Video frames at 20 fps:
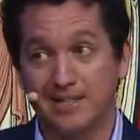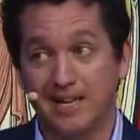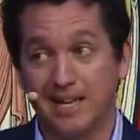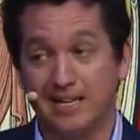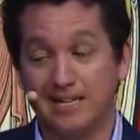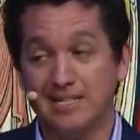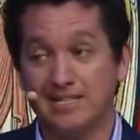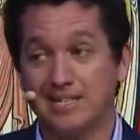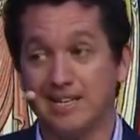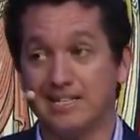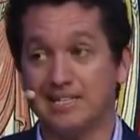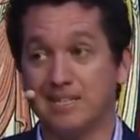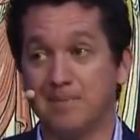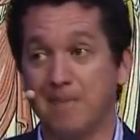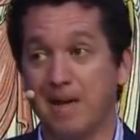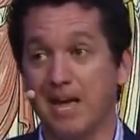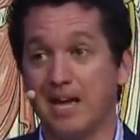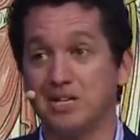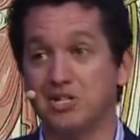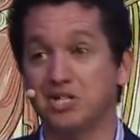And he says the
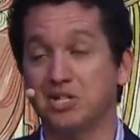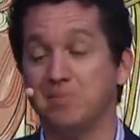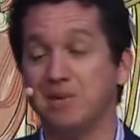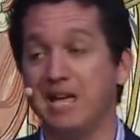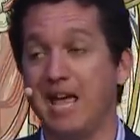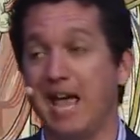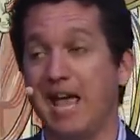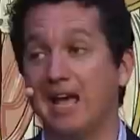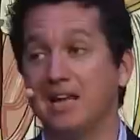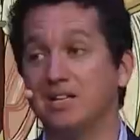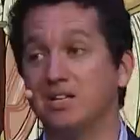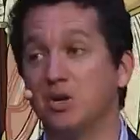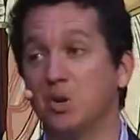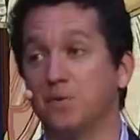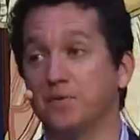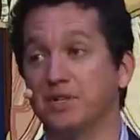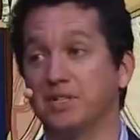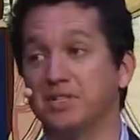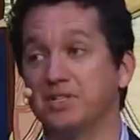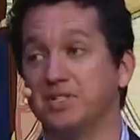man should be handed
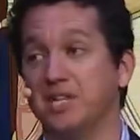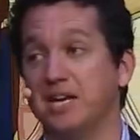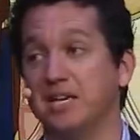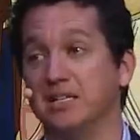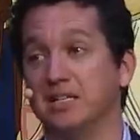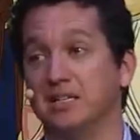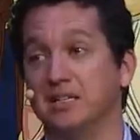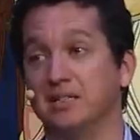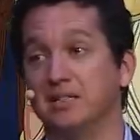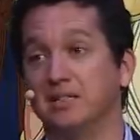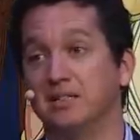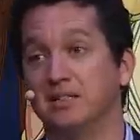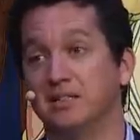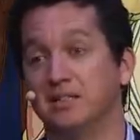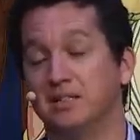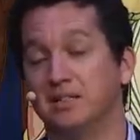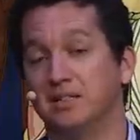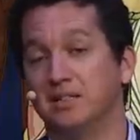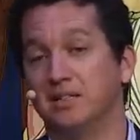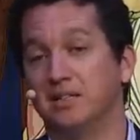over to Satan
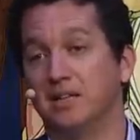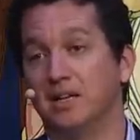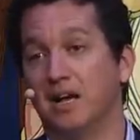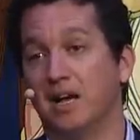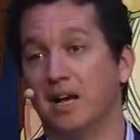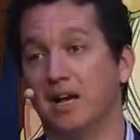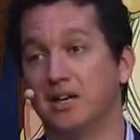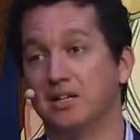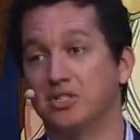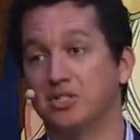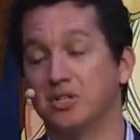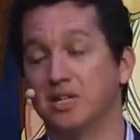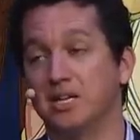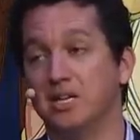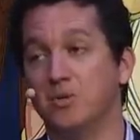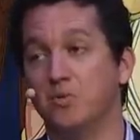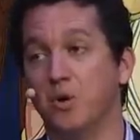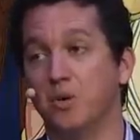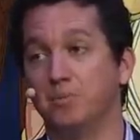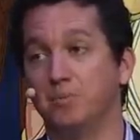uh, so that
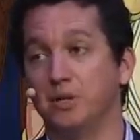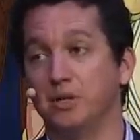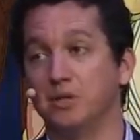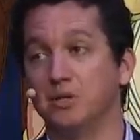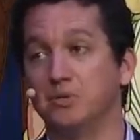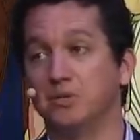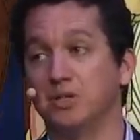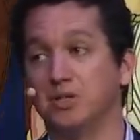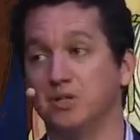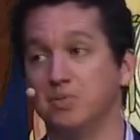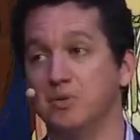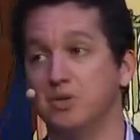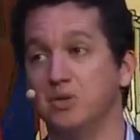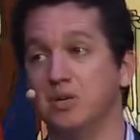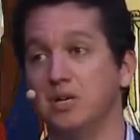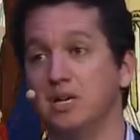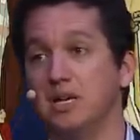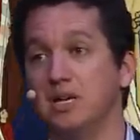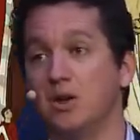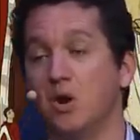he won't pollute the
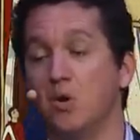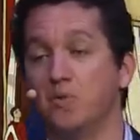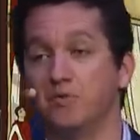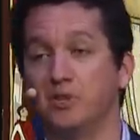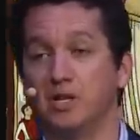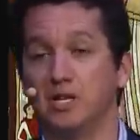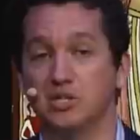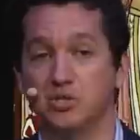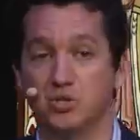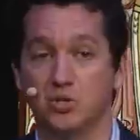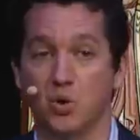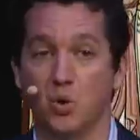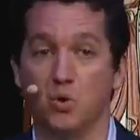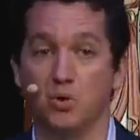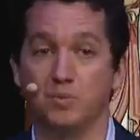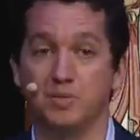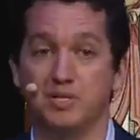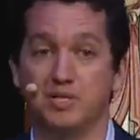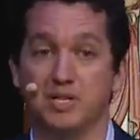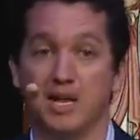community and hopefully his soul
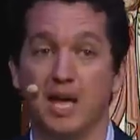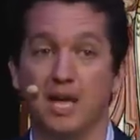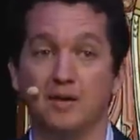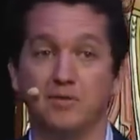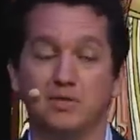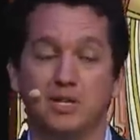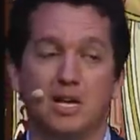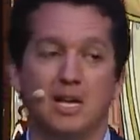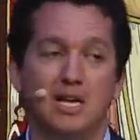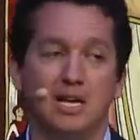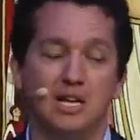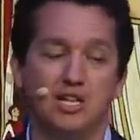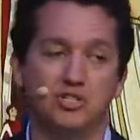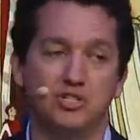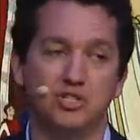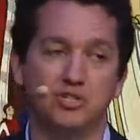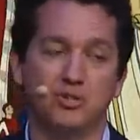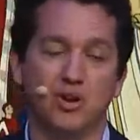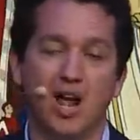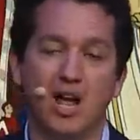will be saved. He's
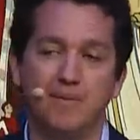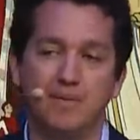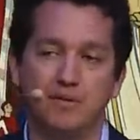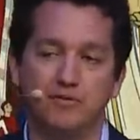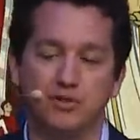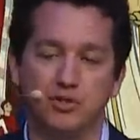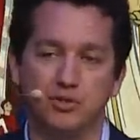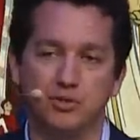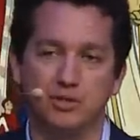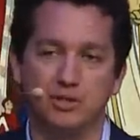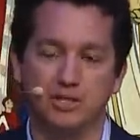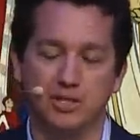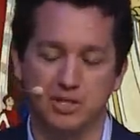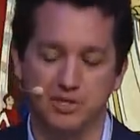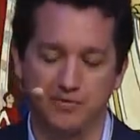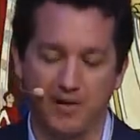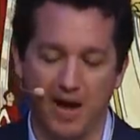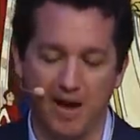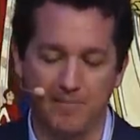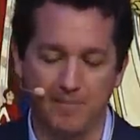describing 1
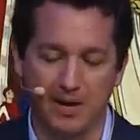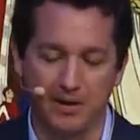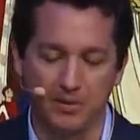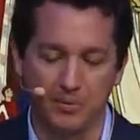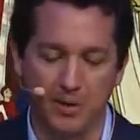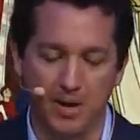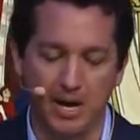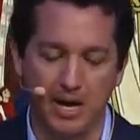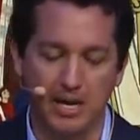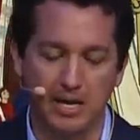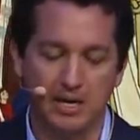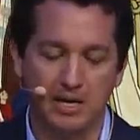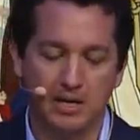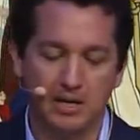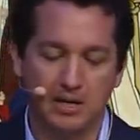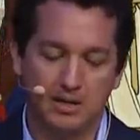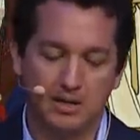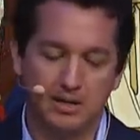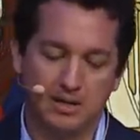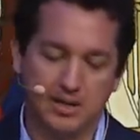Corinthians 5, by the way,
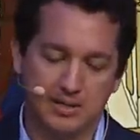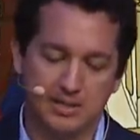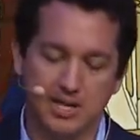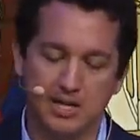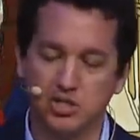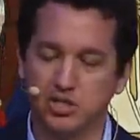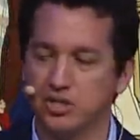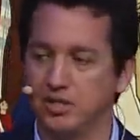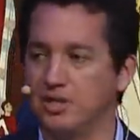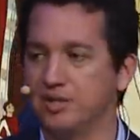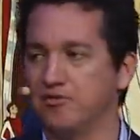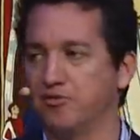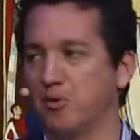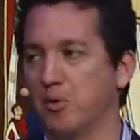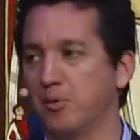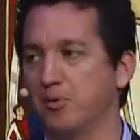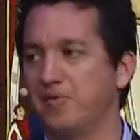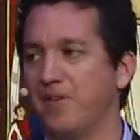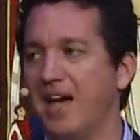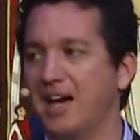essentially a
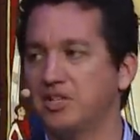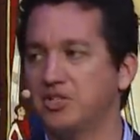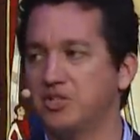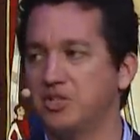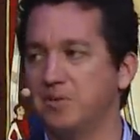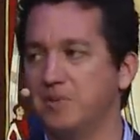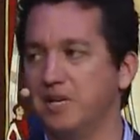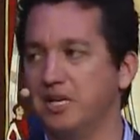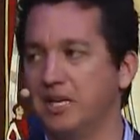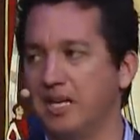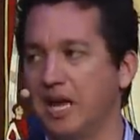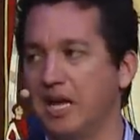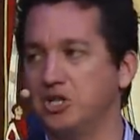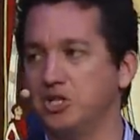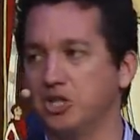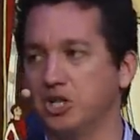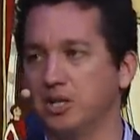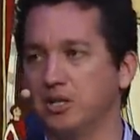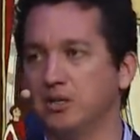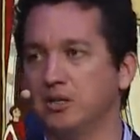form of
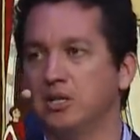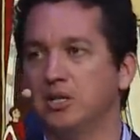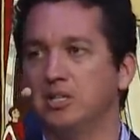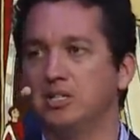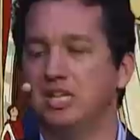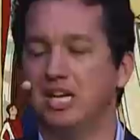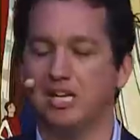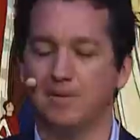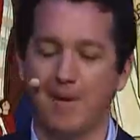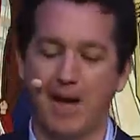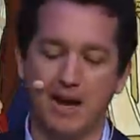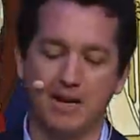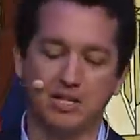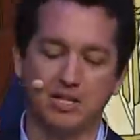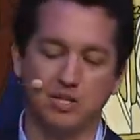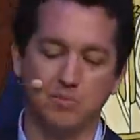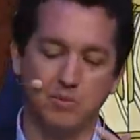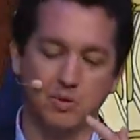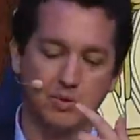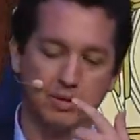excommunication. Take him out of the
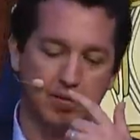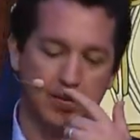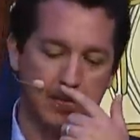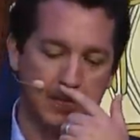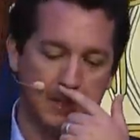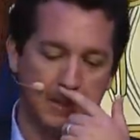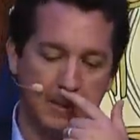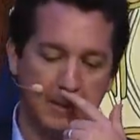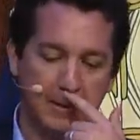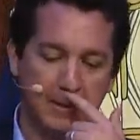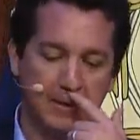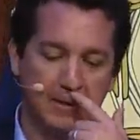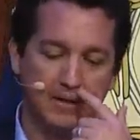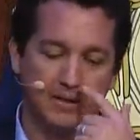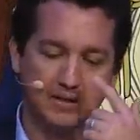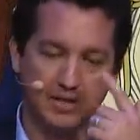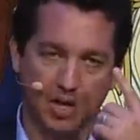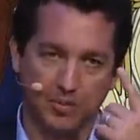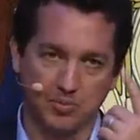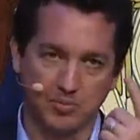community
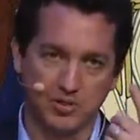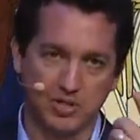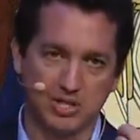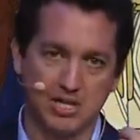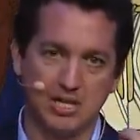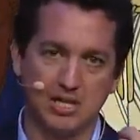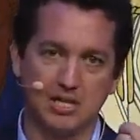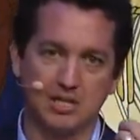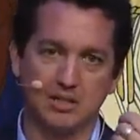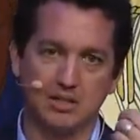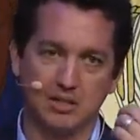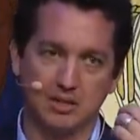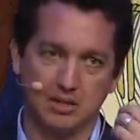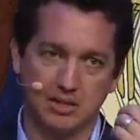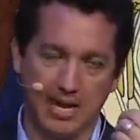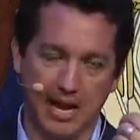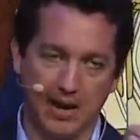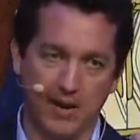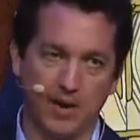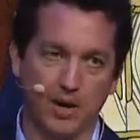to help him see
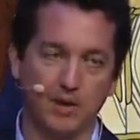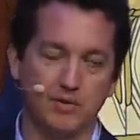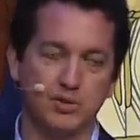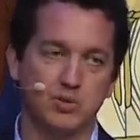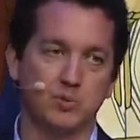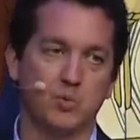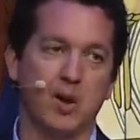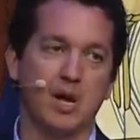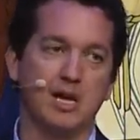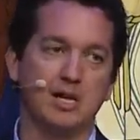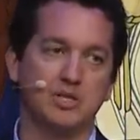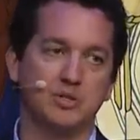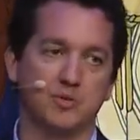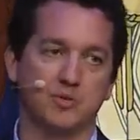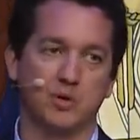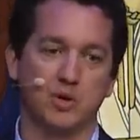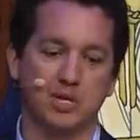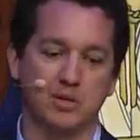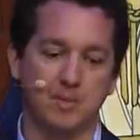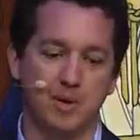the error of his ways
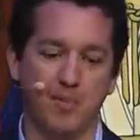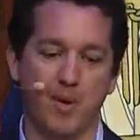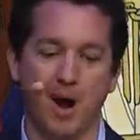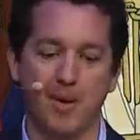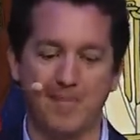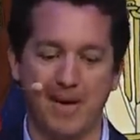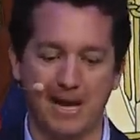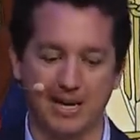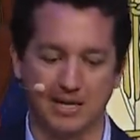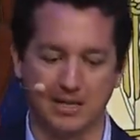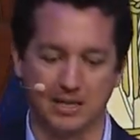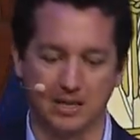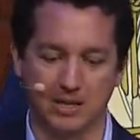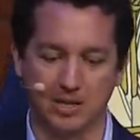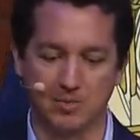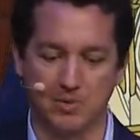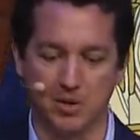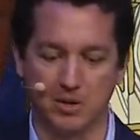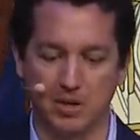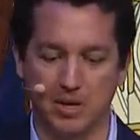before he can be brought back into the
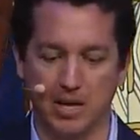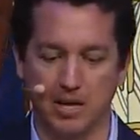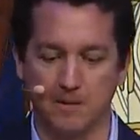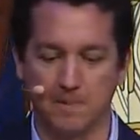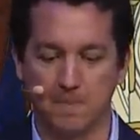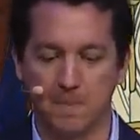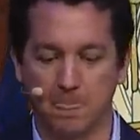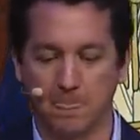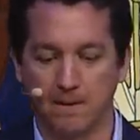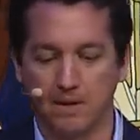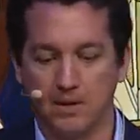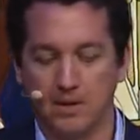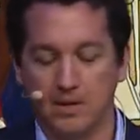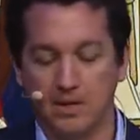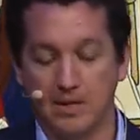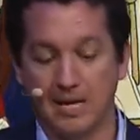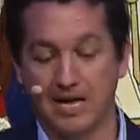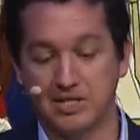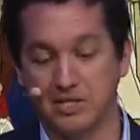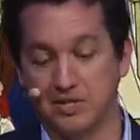community.
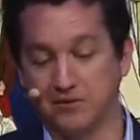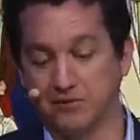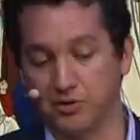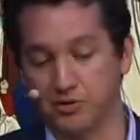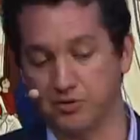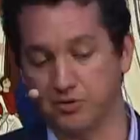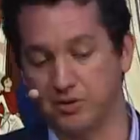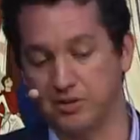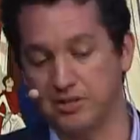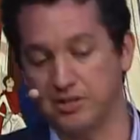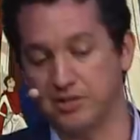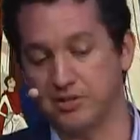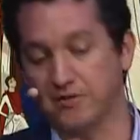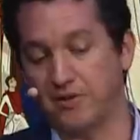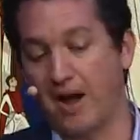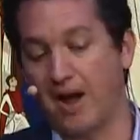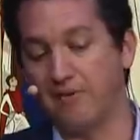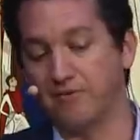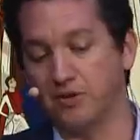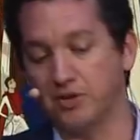That's in 1 Corinthians
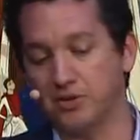5.